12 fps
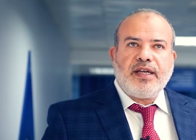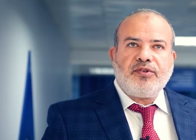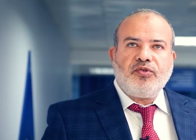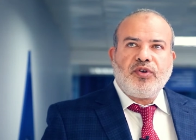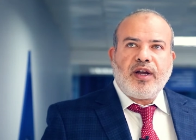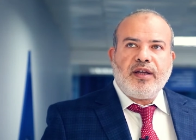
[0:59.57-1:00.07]

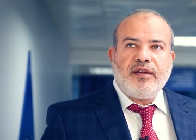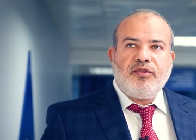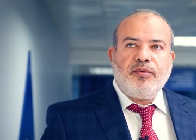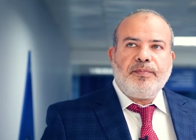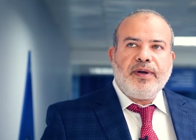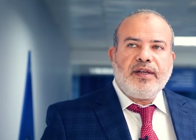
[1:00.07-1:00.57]
that
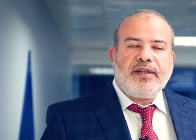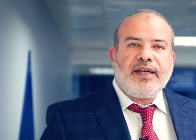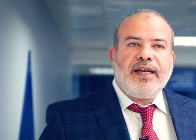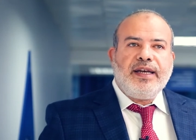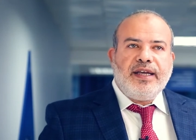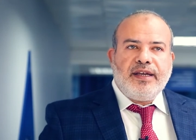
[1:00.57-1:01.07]
trying to
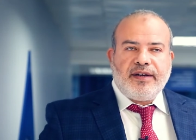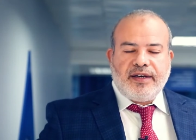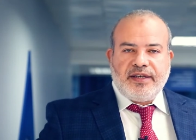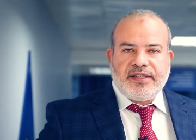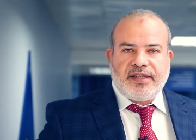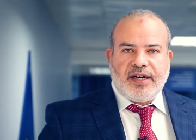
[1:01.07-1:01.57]
build clear
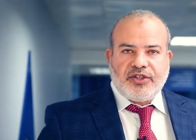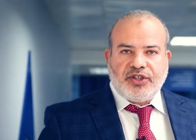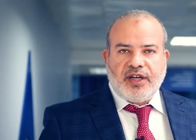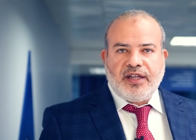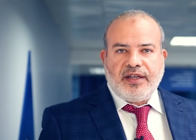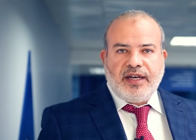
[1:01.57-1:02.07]

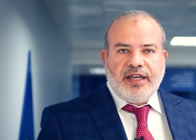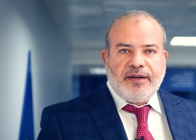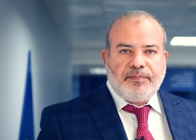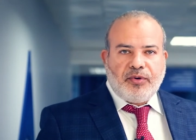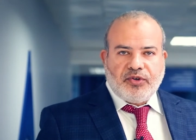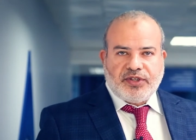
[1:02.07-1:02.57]
instruction and
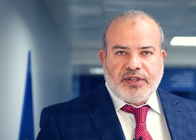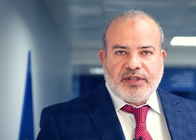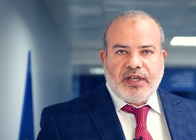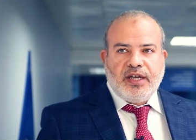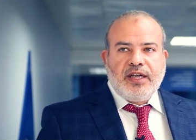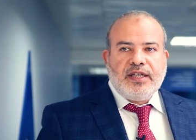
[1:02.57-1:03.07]
clear
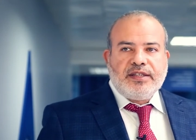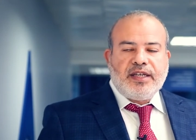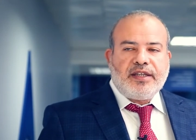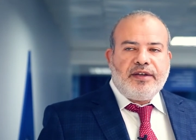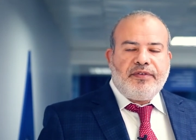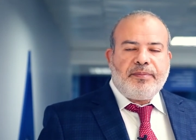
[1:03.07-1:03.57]
process
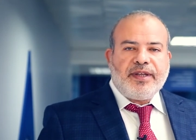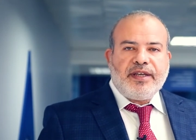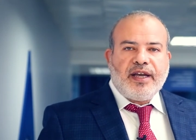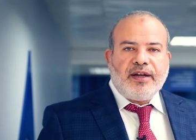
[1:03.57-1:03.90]
that everybody